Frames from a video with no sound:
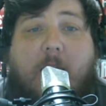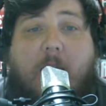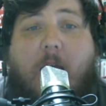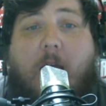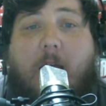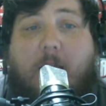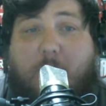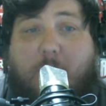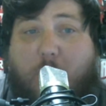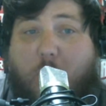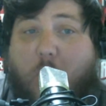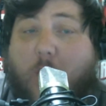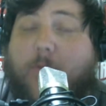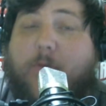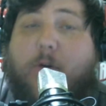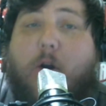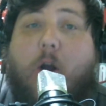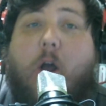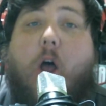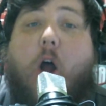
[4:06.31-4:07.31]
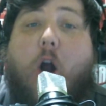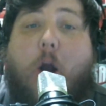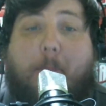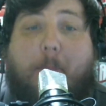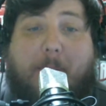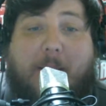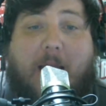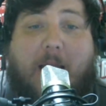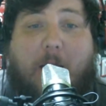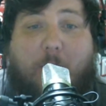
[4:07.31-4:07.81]
Uh, their overall
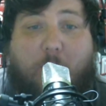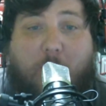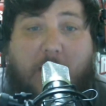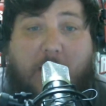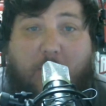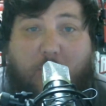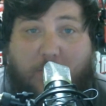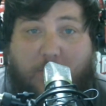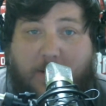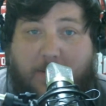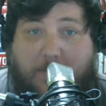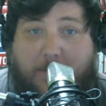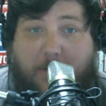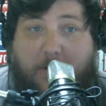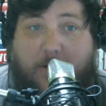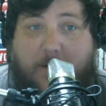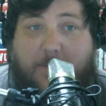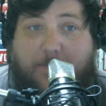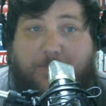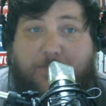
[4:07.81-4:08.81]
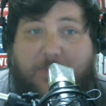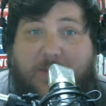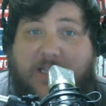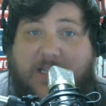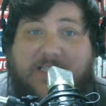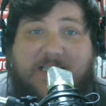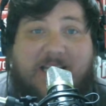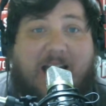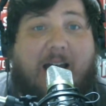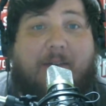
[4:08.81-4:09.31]
RPI rank, remember,
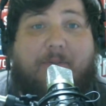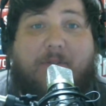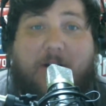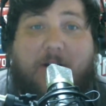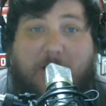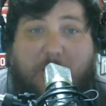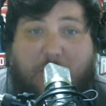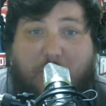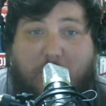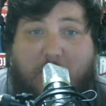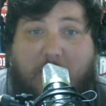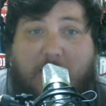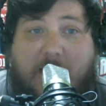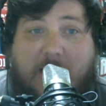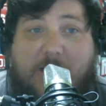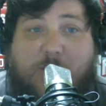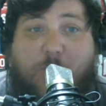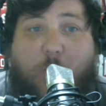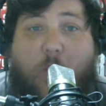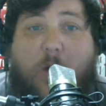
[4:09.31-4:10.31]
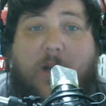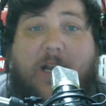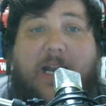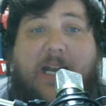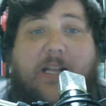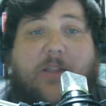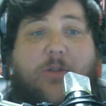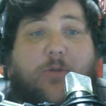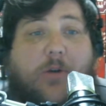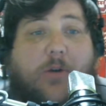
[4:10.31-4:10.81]
it's not very good. It's
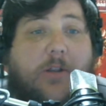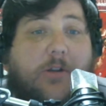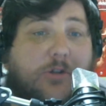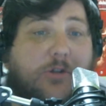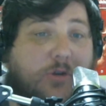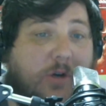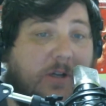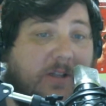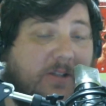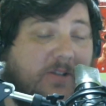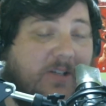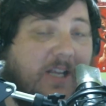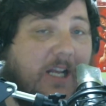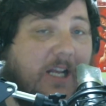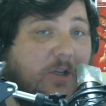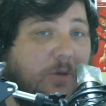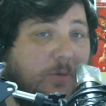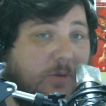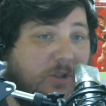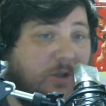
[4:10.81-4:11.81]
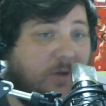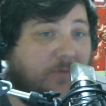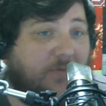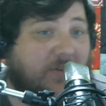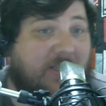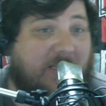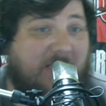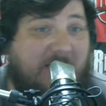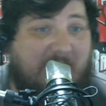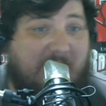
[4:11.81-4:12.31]
183. Their strength of schedule is
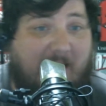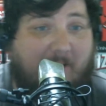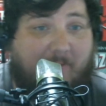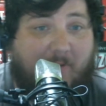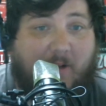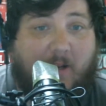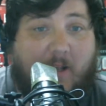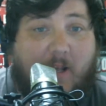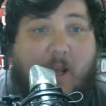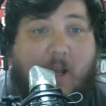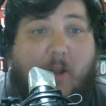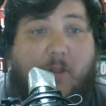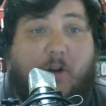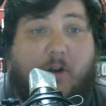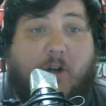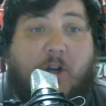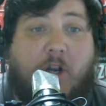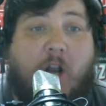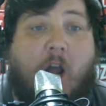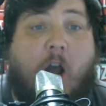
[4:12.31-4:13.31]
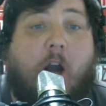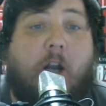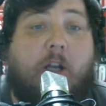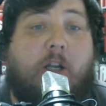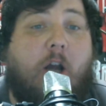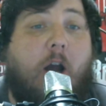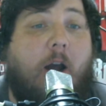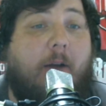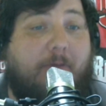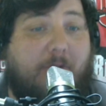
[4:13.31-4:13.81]
257. Their
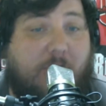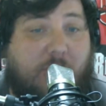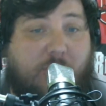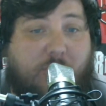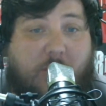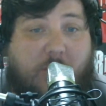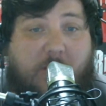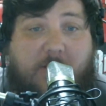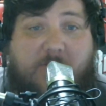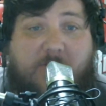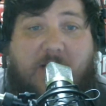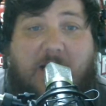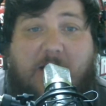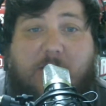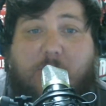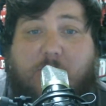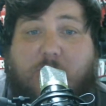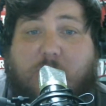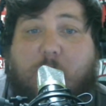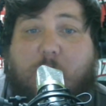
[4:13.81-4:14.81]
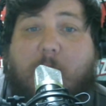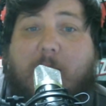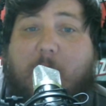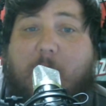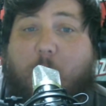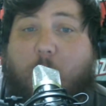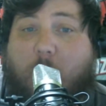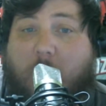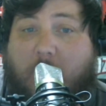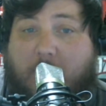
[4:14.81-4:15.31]
non-conference strength of schedule is
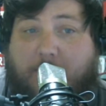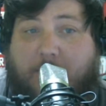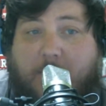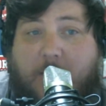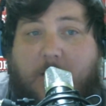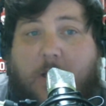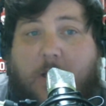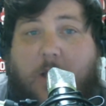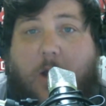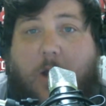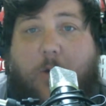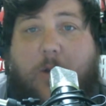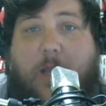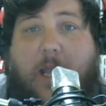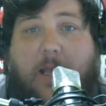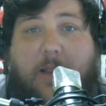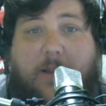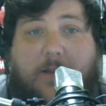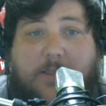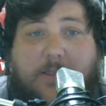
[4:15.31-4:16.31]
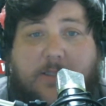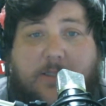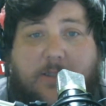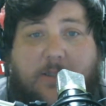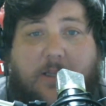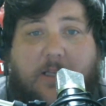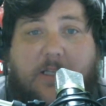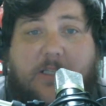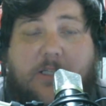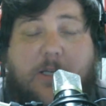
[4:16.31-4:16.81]
281. Okay, let's
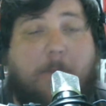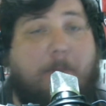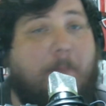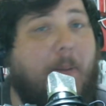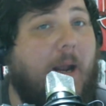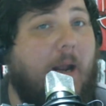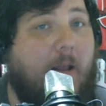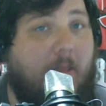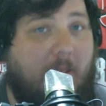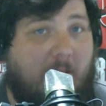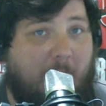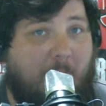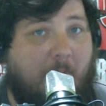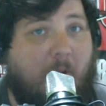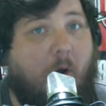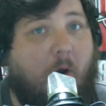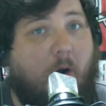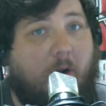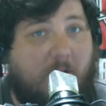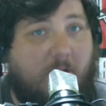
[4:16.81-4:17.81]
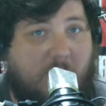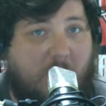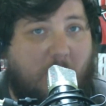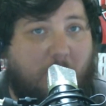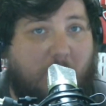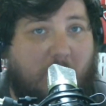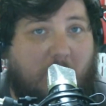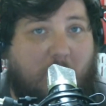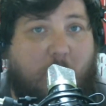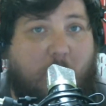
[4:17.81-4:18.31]
let's compare them in Arkansas
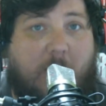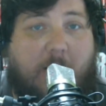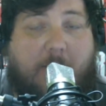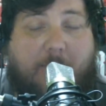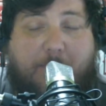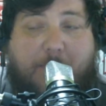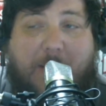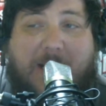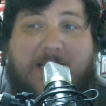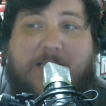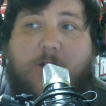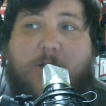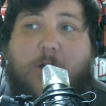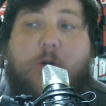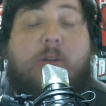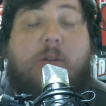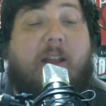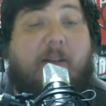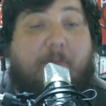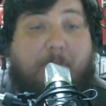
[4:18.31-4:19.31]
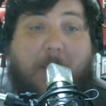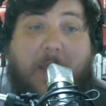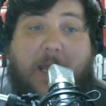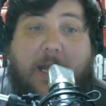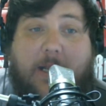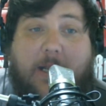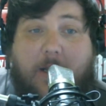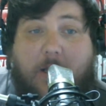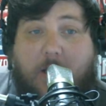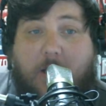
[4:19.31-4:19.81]
really quick based on who they
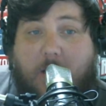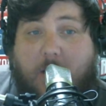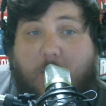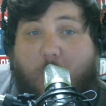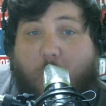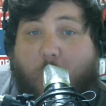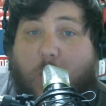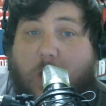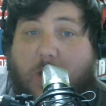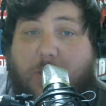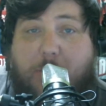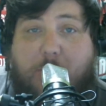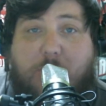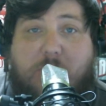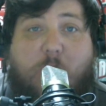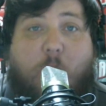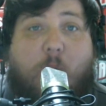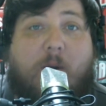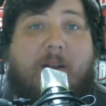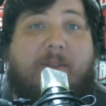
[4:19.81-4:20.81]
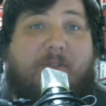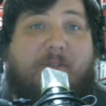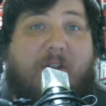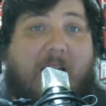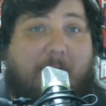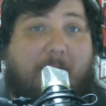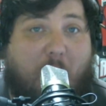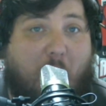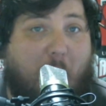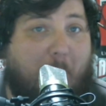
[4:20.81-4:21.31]
played. 1 through
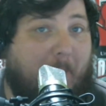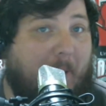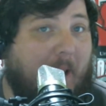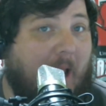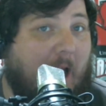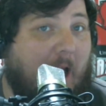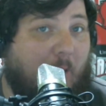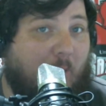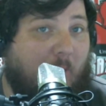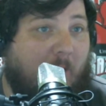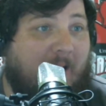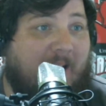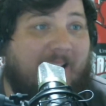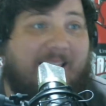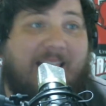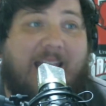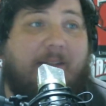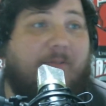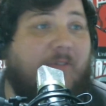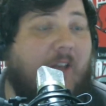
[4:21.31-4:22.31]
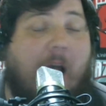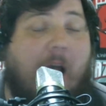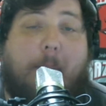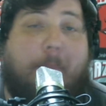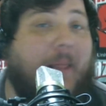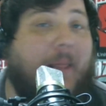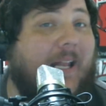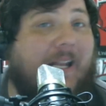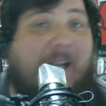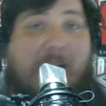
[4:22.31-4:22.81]
25 RPI rank, they've not
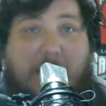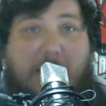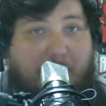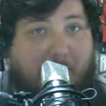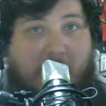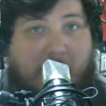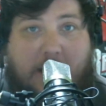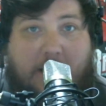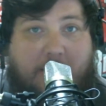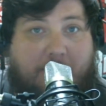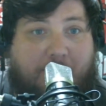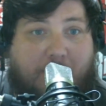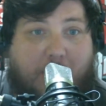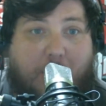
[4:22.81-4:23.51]
played anybody.